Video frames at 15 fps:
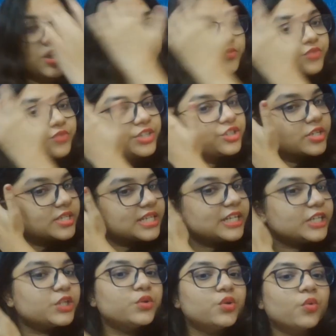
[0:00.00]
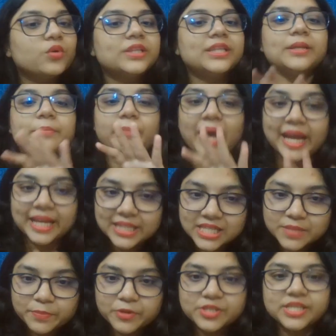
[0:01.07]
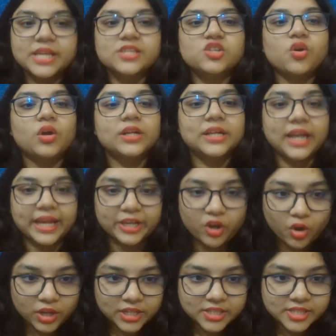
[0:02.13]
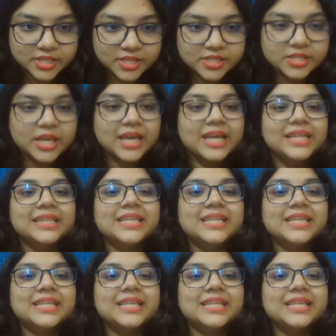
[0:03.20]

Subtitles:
So we just need to know that by this process called glycolysis,